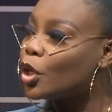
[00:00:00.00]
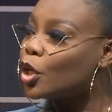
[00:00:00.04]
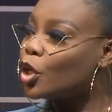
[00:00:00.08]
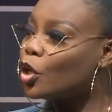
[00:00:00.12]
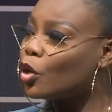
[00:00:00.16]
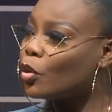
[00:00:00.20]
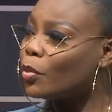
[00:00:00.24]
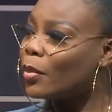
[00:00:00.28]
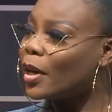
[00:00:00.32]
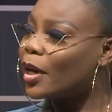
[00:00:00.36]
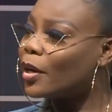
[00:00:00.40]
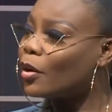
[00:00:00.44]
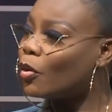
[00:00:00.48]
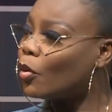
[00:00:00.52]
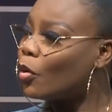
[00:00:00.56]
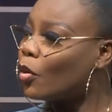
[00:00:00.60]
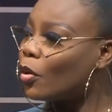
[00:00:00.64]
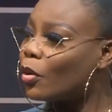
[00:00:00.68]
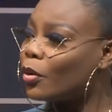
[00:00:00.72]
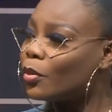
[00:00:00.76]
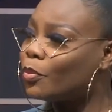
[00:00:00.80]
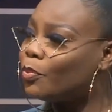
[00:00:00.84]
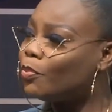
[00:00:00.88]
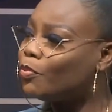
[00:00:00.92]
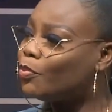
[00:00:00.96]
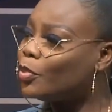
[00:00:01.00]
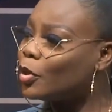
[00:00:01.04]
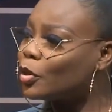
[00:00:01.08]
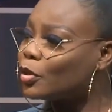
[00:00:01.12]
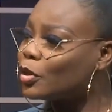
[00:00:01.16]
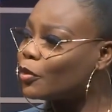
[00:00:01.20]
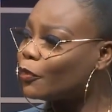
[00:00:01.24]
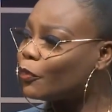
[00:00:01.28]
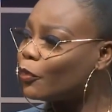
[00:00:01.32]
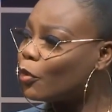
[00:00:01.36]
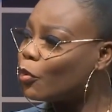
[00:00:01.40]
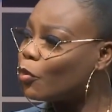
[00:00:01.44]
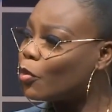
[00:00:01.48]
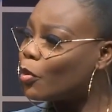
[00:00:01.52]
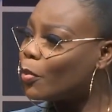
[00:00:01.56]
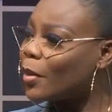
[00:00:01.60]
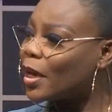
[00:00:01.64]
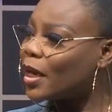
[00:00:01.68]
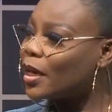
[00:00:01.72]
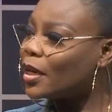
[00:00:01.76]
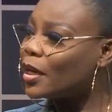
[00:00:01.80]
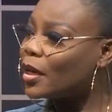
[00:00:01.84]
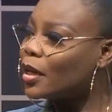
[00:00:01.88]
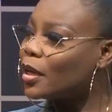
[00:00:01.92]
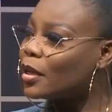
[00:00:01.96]
human or beautiful
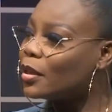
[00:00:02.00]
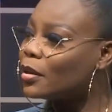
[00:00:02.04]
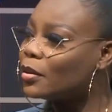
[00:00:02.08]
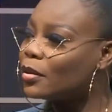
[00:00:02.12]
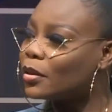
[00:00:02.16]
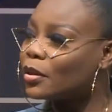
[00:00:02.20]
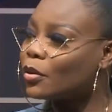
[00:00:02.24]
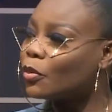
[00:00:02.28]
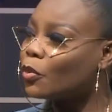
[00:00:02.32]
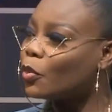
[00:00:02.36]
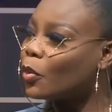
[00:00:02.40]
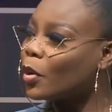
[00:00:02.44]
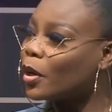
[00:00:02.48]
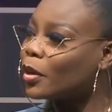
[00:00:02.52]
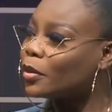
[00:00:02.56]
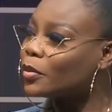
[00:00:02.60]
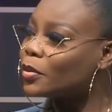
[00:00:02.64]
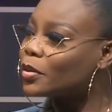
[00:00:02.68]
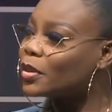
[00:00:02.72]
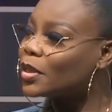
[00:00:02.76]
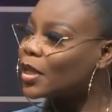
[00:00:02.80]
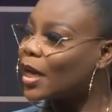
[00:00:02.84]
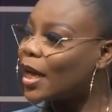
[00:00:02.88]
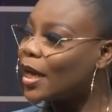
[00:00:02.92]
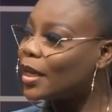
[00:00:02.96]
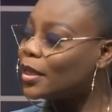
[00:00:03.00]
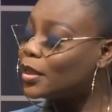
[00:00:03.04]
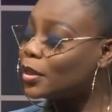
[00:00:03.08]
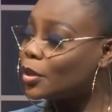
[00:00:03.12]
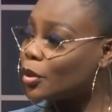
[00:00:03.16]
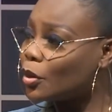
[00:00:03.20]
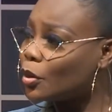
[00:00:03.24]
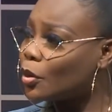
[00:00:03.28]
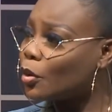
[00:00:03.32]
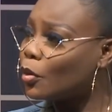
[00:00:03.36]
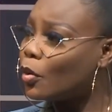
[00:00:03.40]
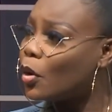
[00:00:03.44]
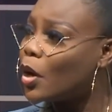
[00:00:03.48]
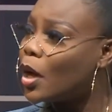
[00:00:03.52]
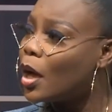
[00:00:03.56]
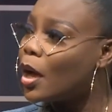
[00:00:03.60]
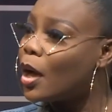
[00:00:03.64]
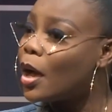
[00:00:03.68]
woman in the world. And, you know,